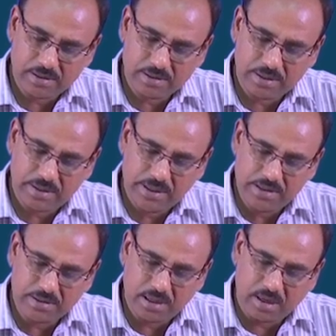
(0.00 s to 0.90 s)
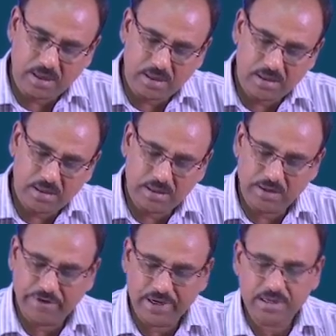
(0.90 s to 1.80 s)
So, these are the
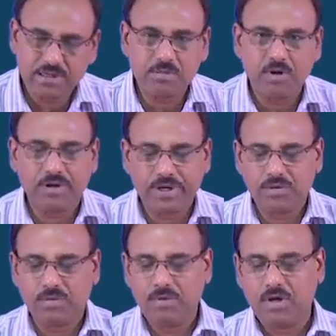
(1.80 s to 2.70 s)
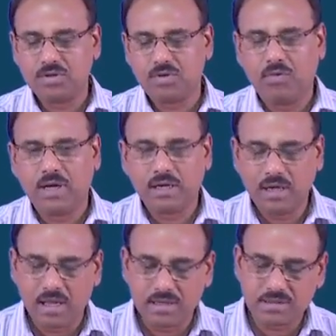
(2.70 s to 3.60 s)
vectors belongs to one
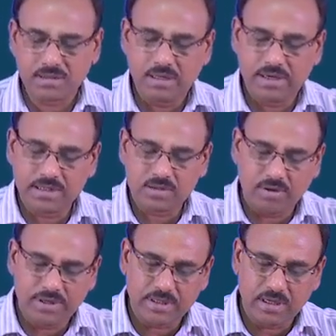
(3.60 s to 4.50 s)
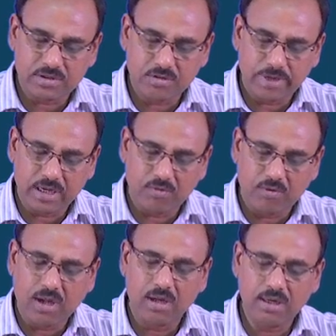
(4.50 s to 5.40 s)
class, let us call it class omega
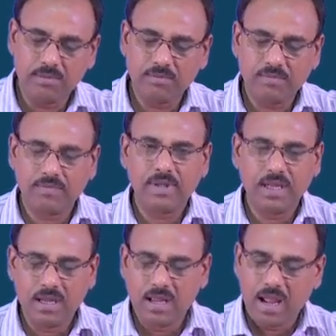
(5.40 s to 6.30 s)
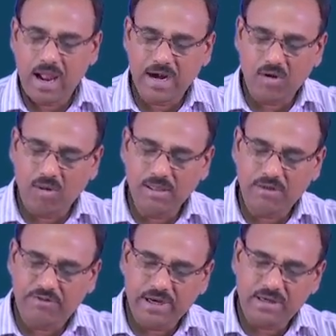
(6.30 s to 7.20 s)
1, and all
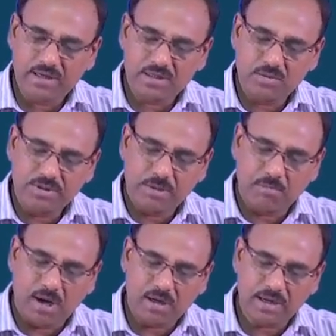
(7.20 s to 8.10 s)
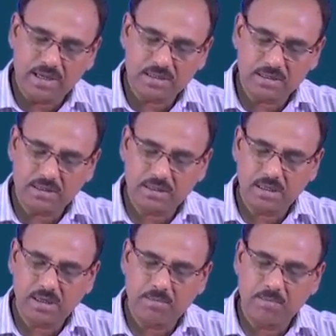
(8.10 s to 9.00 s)
the vectors which are marked as
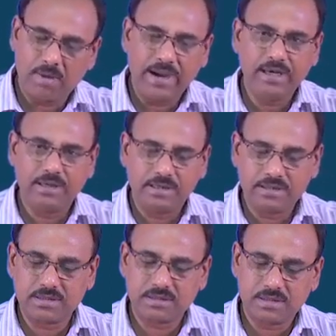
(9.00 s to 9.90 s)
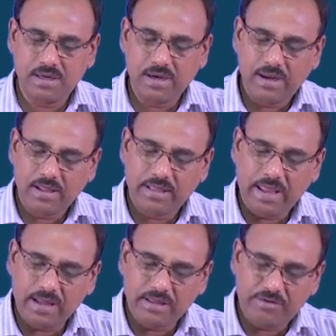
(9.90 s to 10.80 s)
minus,
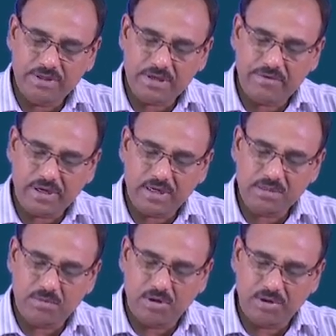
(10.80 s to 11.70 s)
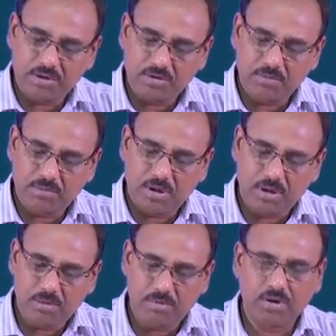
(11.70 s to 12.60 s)
they are the feature vectors belonging
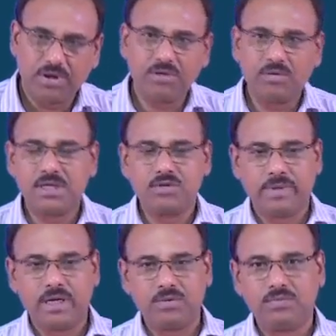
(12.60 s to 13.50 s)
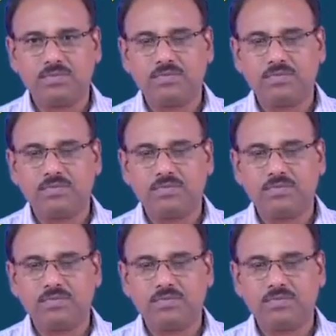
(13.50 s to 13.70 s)
to class omega 2.